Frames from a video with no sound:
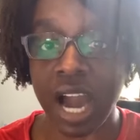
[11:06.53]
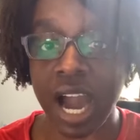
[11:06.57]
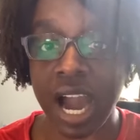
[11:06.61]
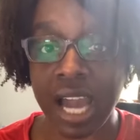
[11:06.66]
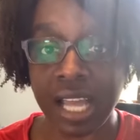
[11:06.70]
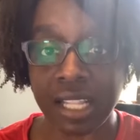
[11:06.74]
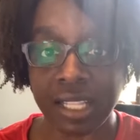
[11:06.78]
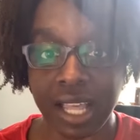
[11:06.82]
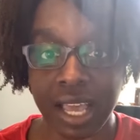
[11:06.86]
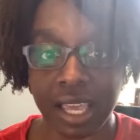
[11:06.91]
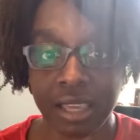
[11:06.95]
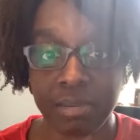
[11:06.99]
I
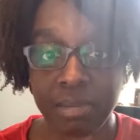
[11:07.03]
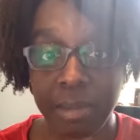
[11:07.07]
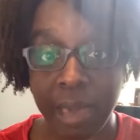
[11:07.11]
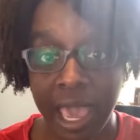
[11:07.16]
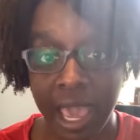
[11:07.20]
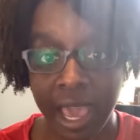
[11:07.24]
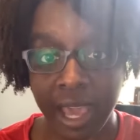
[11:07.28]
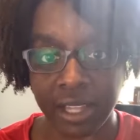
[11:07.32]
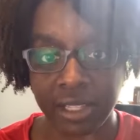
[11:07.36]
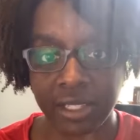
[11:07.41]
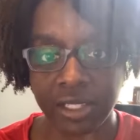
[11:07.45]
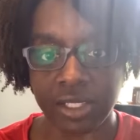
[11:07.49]
like
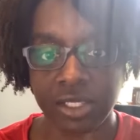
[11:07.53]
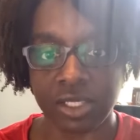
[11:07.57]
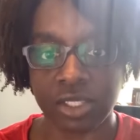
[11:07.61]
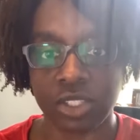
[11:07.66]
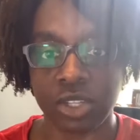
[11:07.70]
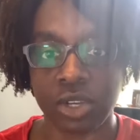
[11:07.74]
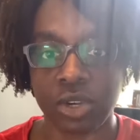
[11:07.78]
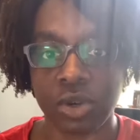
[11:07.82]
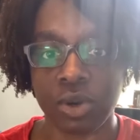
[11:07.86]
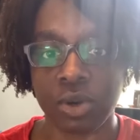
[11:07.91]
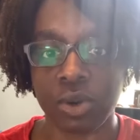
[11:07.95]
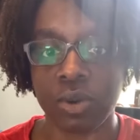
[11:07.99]
matte,
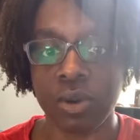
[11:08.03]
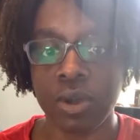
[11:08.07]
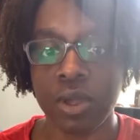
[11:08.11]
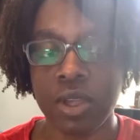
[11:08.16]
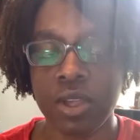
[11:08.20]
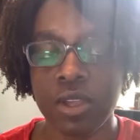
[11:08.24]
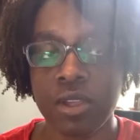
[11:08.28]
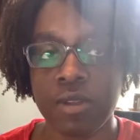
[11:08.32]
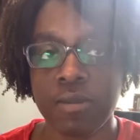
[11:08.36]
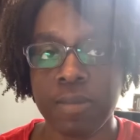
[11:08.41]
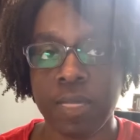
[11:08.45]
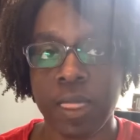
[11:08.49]
so
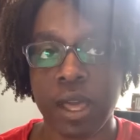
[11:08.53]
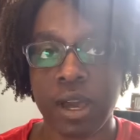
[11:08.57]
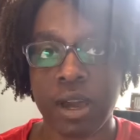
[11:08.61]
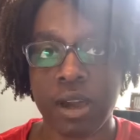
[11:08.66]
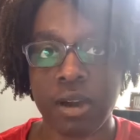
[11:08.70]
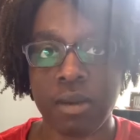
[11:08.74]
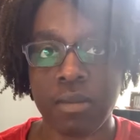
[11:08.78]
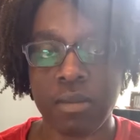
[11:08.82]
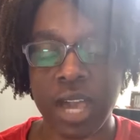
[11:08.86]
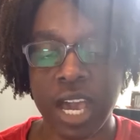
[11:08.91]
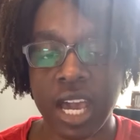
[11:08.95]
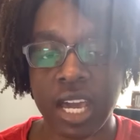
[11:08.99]

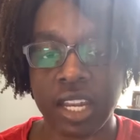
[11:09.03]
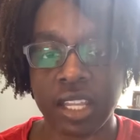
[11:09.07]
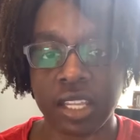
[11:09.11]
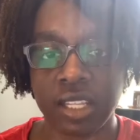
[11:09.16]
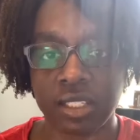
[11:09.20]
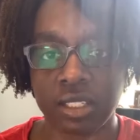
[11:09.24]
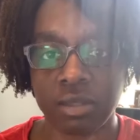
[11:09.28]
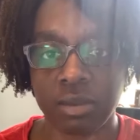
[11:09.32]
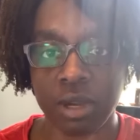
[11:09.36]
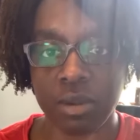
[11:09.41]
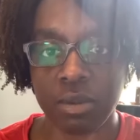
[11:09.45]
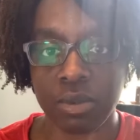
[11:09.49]
adding it
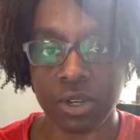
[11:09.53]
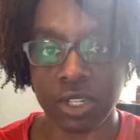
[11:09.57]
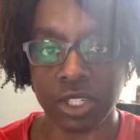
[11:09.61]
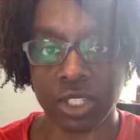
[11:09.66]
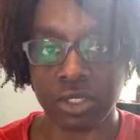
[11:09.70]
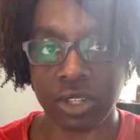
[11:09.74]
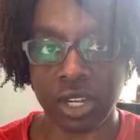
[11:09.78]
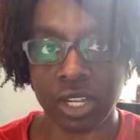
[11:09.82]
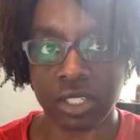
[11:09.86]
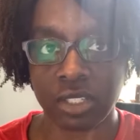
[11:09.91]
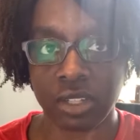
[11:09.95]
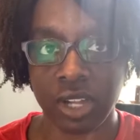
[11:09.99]
to my
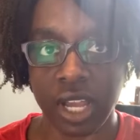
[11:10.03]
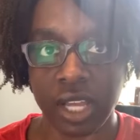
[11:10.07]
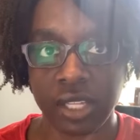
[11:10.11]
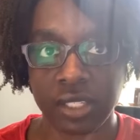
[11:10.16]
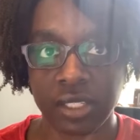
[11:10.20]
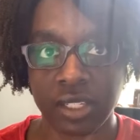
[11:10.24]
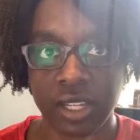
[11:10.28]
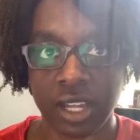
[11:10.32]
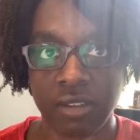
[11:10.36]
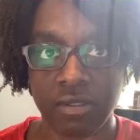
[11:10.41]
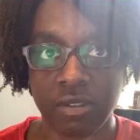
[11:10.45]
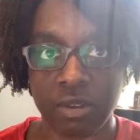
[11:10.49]
moisturizer
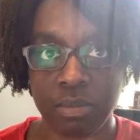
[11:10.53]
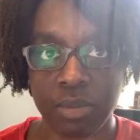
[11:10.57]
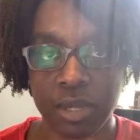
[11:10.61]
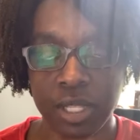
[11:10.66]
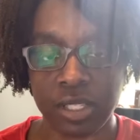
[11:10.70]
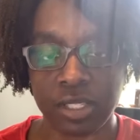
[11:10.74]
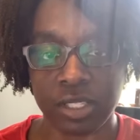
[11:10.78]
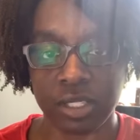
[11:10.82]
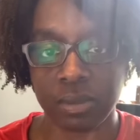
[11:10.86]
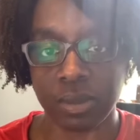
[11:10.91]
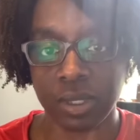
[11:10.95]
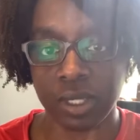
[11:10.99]
hasn't ever been
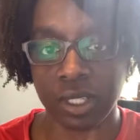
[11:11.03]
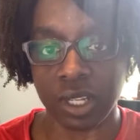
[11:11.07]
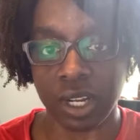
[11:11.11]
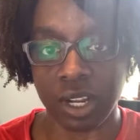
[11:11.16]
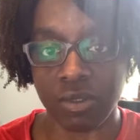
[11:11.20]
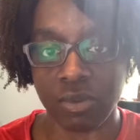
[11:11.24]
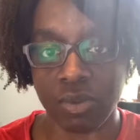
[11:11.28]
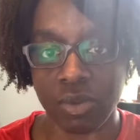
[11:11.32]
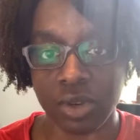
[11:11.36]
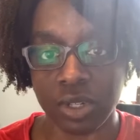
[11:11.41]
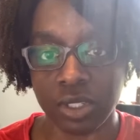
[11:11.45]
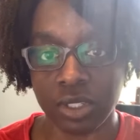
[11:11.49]
something that
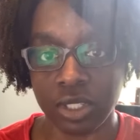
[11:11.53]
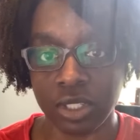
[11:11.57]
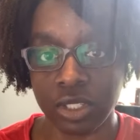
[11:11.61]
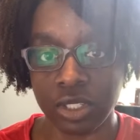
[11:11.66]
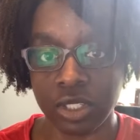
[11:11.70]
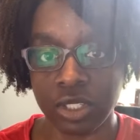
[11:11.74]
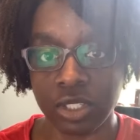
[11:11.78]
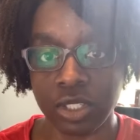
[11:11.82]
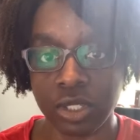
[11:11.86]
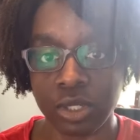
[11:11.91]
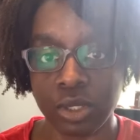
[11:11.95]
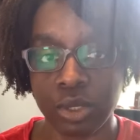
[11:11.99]
I've wanted to
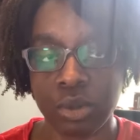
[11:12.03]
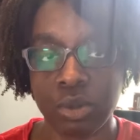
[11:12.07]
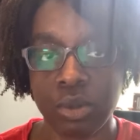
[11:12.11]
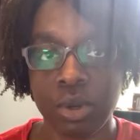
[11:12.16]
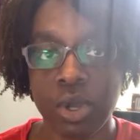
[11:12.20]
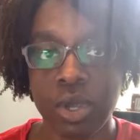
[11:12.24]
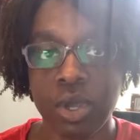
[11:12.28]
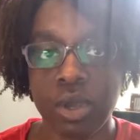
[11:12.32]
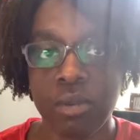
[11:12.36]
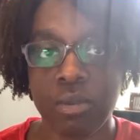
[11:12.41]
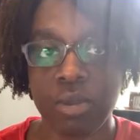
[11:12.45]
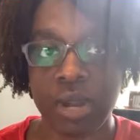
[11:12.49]
do,
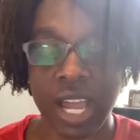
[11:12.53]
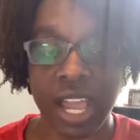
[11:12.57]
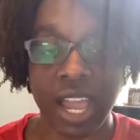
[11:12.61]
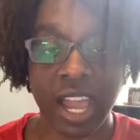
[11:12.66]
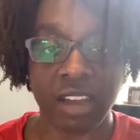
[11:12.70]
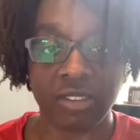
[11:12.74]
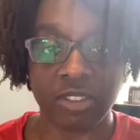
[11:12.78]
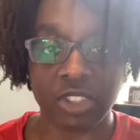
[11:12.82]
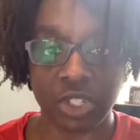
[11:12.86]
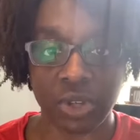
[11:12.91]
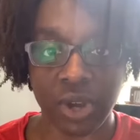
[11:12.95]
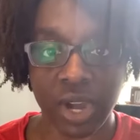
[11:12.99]
but I
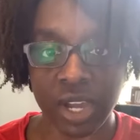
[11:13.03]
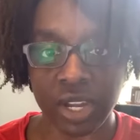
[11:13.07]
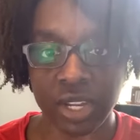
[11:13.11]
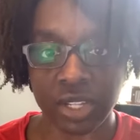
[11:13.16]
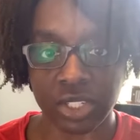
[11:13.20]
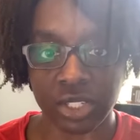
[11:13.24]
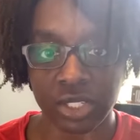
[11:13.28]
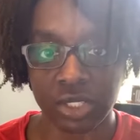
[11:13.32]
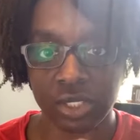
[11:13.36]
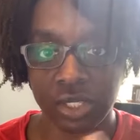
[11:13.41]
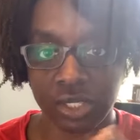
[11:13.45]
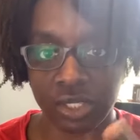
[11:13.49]
have tried it
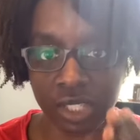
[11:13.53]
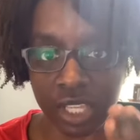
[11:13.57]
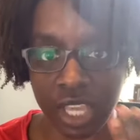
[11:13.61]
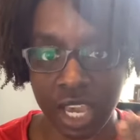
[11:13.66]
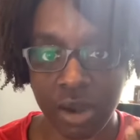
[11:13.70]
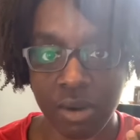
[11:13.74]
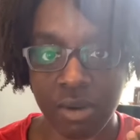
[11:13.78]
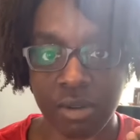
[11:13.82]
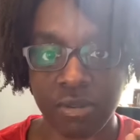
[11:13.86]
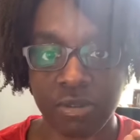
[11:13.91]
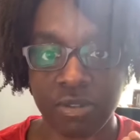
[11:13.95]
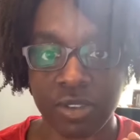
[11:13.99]
just to see
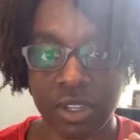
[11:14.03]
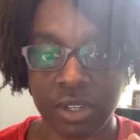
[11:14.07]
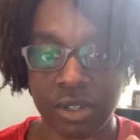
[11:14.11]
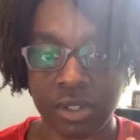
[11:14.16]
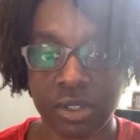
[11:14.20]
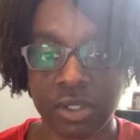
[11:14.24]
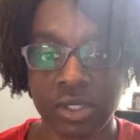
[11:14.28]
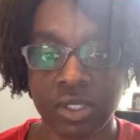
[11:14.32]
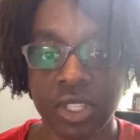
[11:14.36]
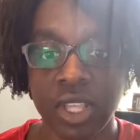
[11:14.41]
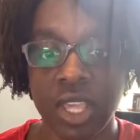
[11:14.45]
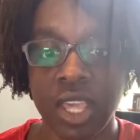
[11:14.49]
how it
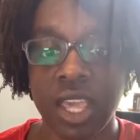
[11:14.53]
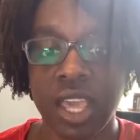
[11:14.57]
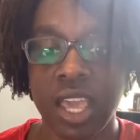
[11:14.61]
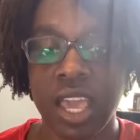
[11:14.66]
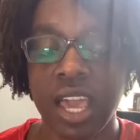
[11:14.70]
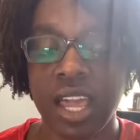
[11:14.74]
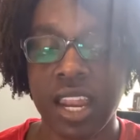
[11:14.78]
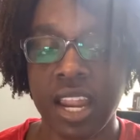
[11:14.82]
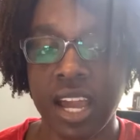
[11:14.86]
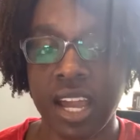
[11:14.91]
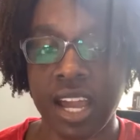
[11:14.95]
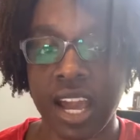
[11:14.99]
feels,
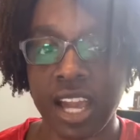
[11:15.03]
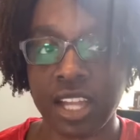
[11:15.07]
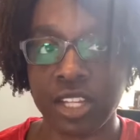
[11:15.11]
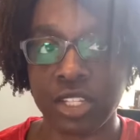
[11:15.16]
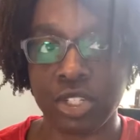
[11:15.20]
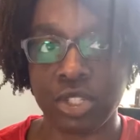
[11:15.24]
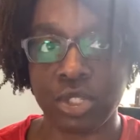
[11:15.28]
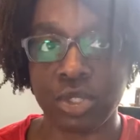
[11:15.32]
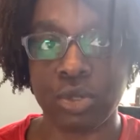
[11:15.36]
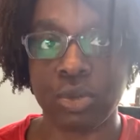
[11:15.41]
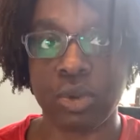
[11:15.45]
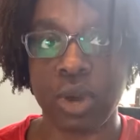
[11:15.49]
and I
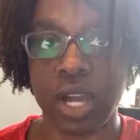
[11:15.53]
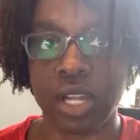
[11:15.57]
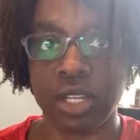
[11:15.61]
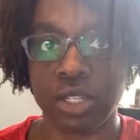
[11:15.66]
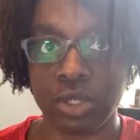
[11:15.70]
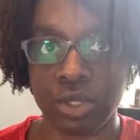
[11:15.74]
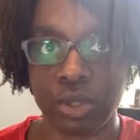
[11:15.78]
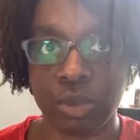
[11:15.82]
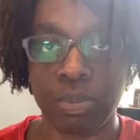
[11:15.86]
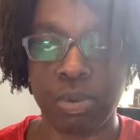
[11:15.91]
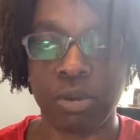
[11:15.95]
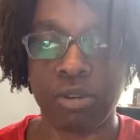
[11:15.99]

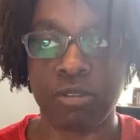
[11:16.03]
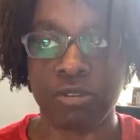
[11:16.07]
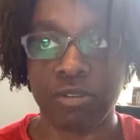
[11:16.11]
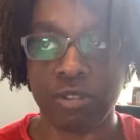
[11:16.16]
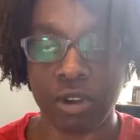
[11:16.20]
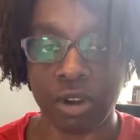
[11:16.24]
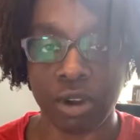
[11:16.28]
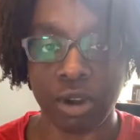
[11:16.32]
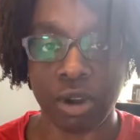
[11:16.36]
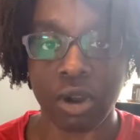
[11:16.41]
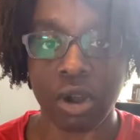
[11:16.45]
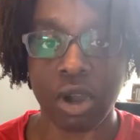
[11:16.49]
do
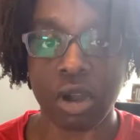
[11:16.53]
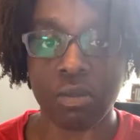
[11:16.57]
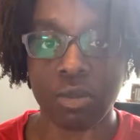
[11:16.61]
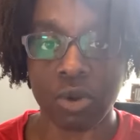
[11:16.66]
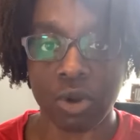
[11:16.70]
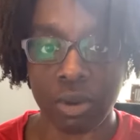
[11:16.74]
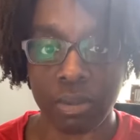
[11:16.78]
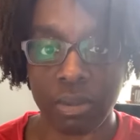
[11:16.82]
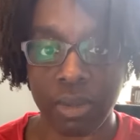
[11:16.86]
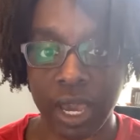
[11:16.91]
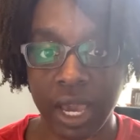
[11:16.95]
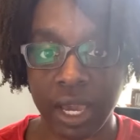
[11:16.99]
prefer a
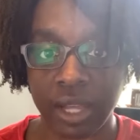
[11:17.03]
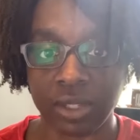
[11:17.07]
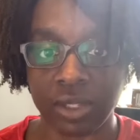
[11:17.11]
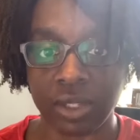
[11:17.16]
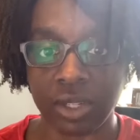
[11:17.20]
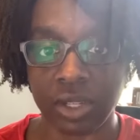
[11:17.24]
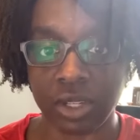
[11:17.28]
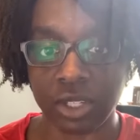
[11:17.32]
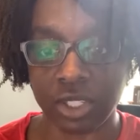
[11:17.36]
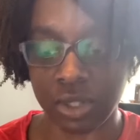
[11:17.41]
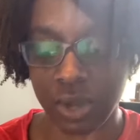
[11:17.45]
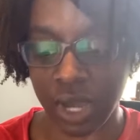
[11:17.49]
more matte
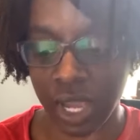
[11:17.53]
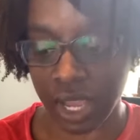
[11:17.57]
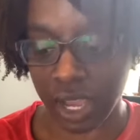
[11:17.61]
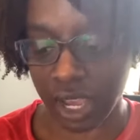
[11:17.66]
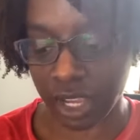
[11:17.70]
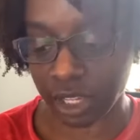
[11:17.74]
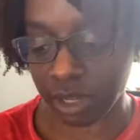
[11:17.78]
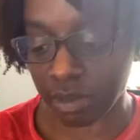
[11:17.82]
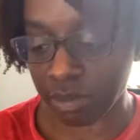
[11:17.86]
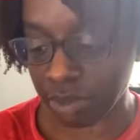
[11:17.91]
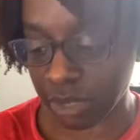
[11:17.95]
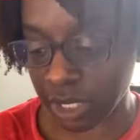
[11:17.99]
look. So I
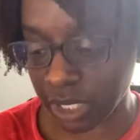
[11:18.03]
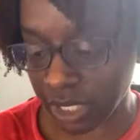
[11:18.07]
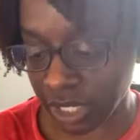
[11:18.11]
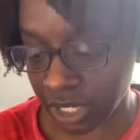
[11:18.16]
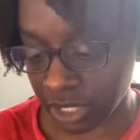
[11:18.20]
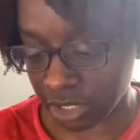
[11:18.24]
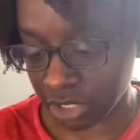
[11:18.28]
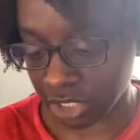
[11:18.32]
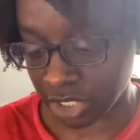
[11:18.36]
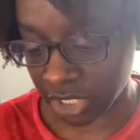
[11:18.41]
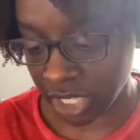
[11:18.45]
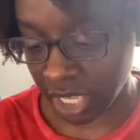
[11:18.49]
completely
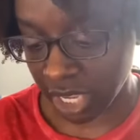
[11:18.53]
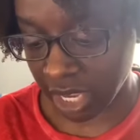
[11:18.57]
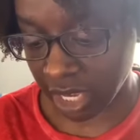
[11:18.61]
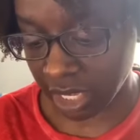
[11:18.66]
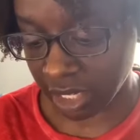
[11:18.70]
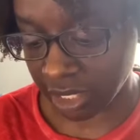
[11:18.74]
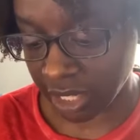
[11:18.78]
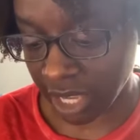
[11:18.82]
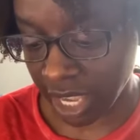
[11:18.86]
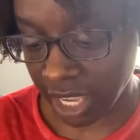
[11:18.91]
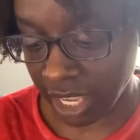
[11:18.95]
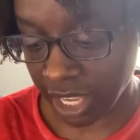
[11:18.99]

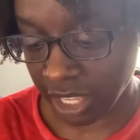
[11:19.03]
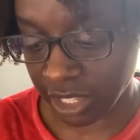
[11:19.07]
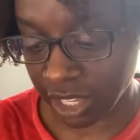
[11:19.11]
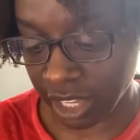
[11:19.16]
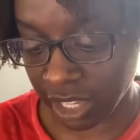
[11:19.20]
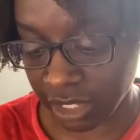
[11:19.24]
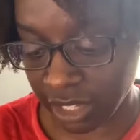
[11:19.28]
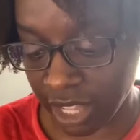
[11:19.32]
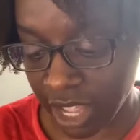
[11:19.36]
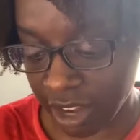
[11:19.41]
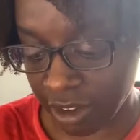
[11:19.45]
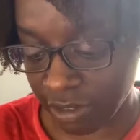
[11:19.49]
understand. A
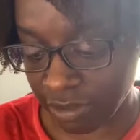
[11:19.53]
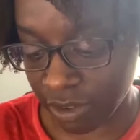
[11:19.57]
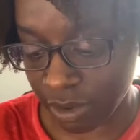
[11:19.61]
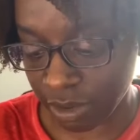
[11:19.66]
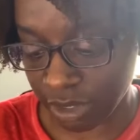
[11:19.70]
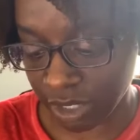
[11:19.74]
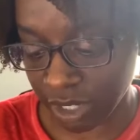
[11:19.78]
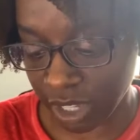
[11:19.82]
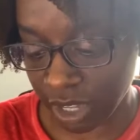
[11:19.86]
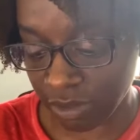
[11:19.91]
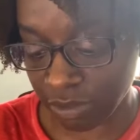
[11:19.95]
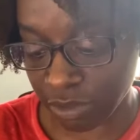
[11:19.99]
lot of folks
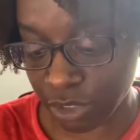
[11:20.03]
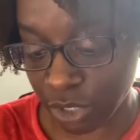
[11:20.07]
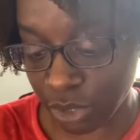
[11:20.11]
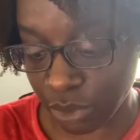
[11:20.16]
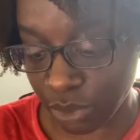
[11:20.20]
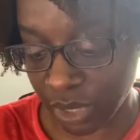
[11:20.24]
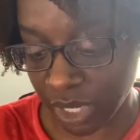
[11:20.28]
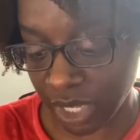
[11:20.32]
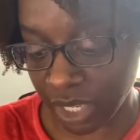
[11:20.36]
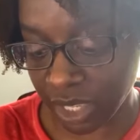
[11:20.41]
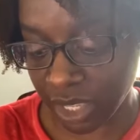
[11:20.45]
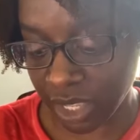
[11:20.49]
love
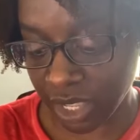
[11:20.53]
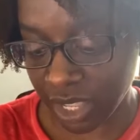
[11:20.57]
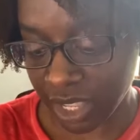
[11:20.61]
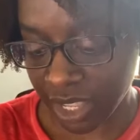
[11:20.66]
dewy,